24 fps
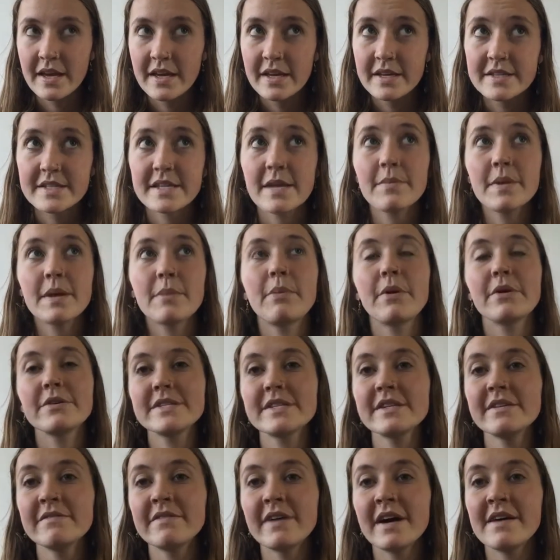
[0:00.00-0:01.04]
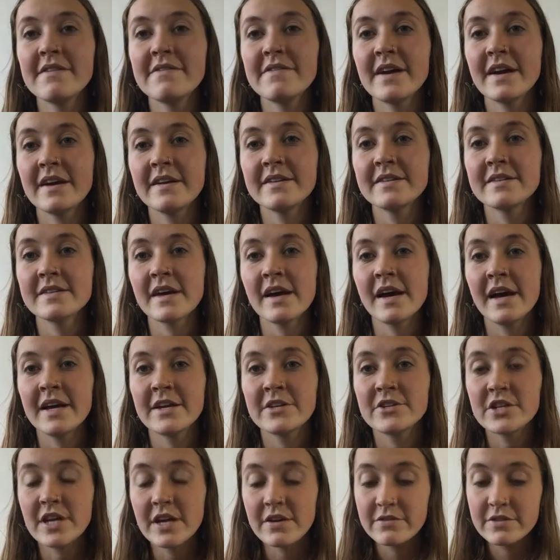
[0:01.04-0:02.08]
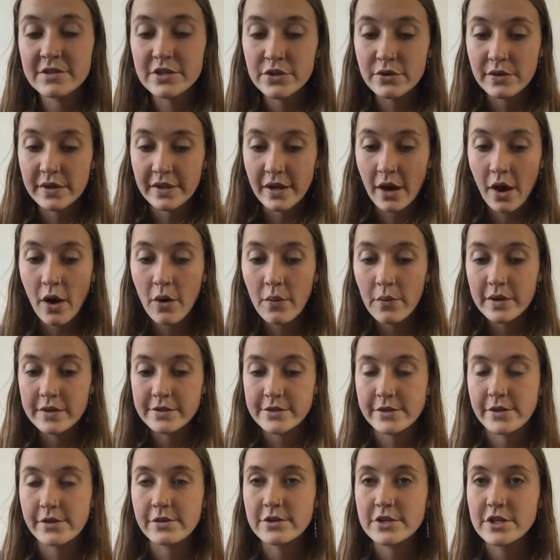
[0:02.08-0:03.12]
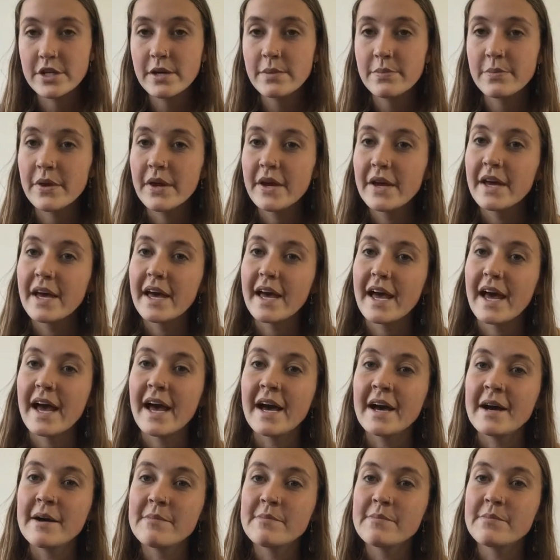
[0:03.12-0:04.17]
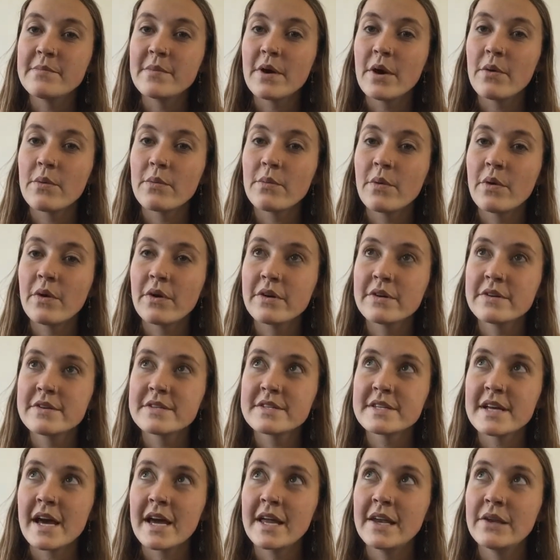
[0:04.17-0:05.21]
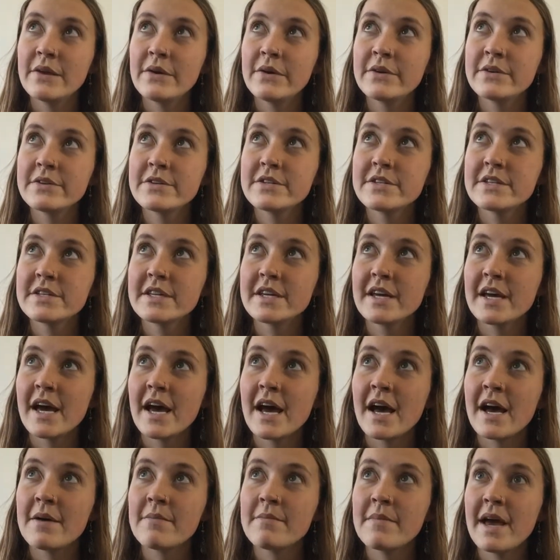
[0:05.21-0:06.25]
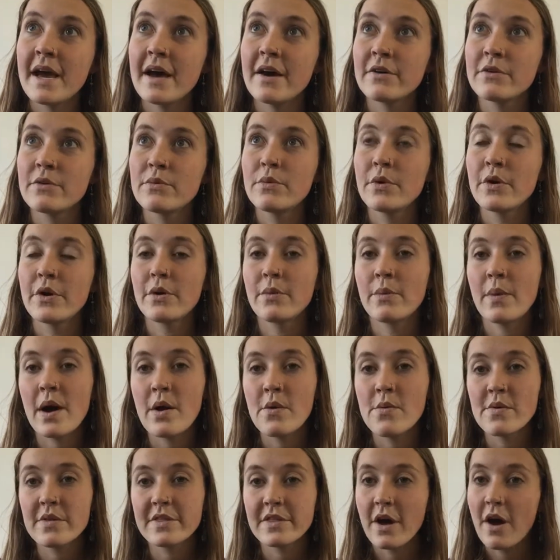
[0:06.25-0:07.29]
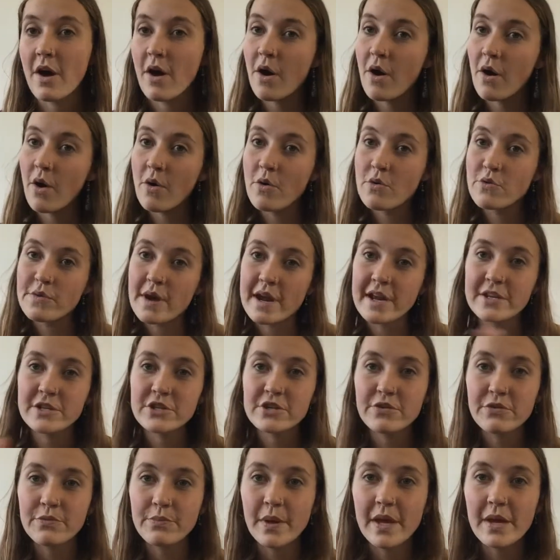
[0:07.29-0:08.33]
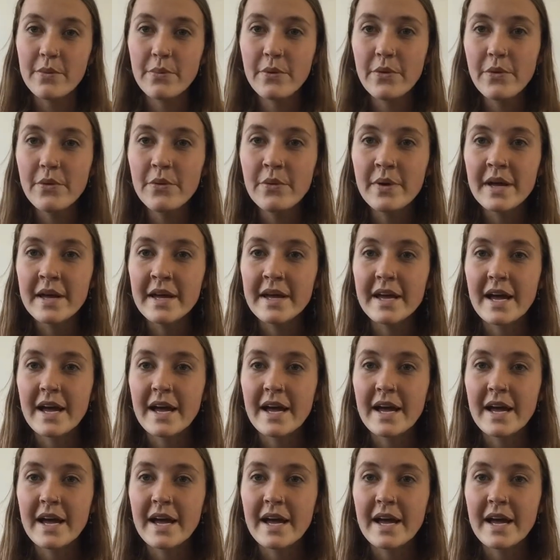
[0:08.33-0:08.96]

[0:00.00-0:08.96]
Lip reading: Something positive I found I achieved during the whole internship was I learnt how to work well with a whole range of people.